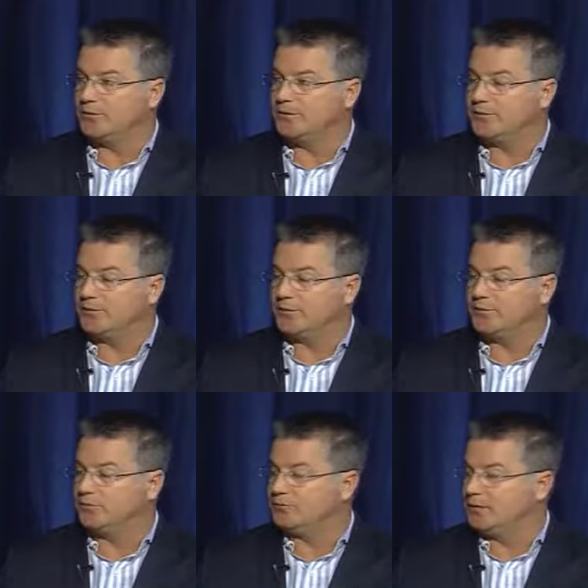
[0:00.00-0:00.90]
I That's thought that was,
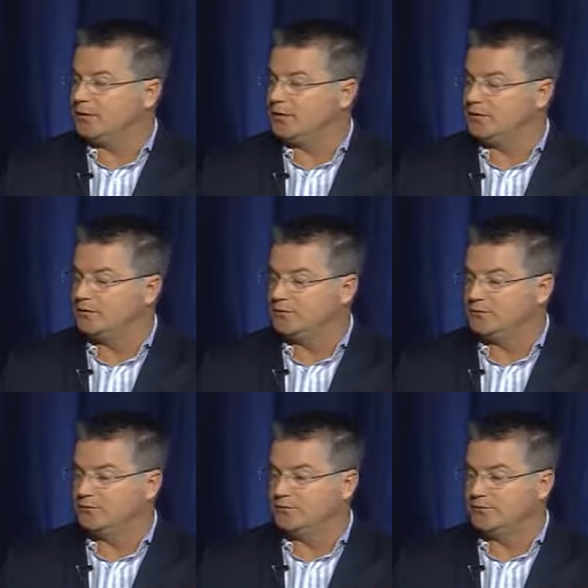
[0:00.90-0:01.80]
really yeah.
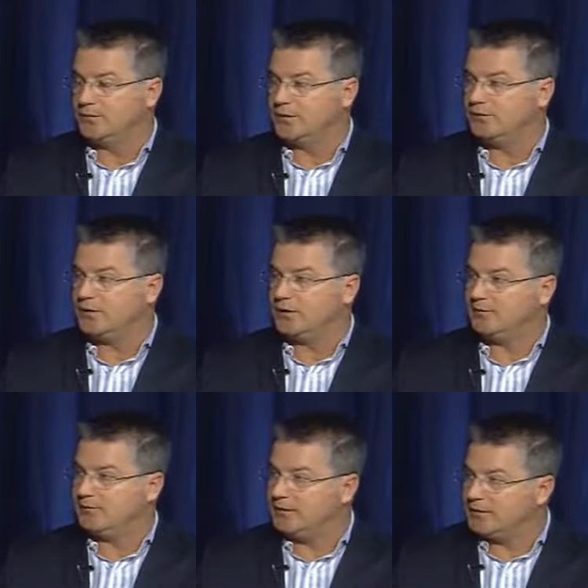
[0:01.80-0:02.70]
Mm -hmm. yeah. That's kind
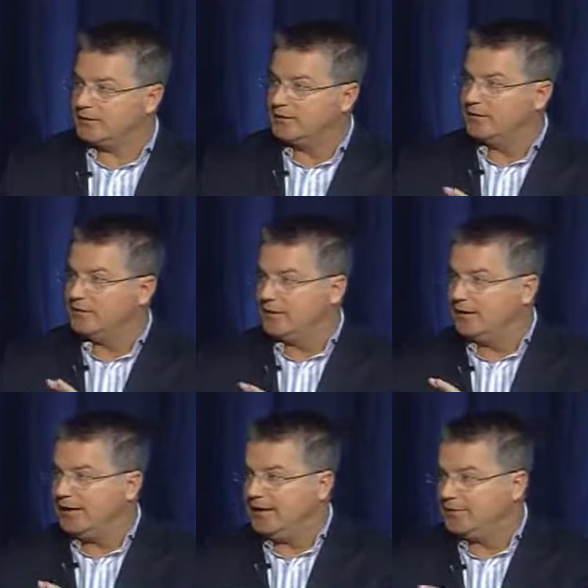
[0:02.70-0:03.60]
of like that,
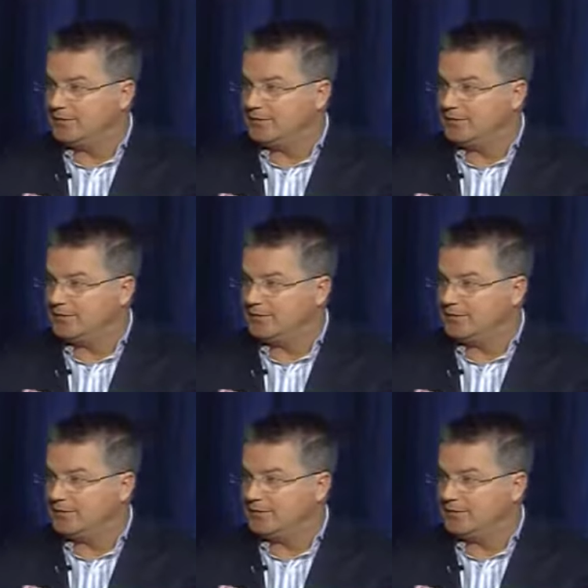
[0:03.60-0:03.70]
yeah. hands